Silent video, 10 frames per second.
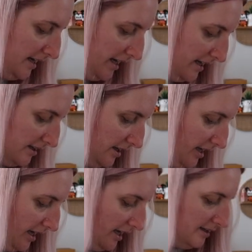then
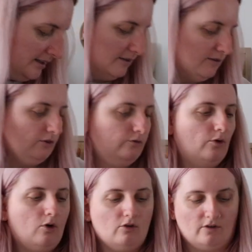in
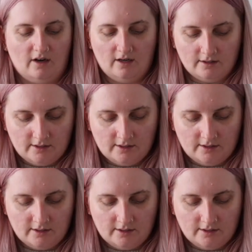Sephora,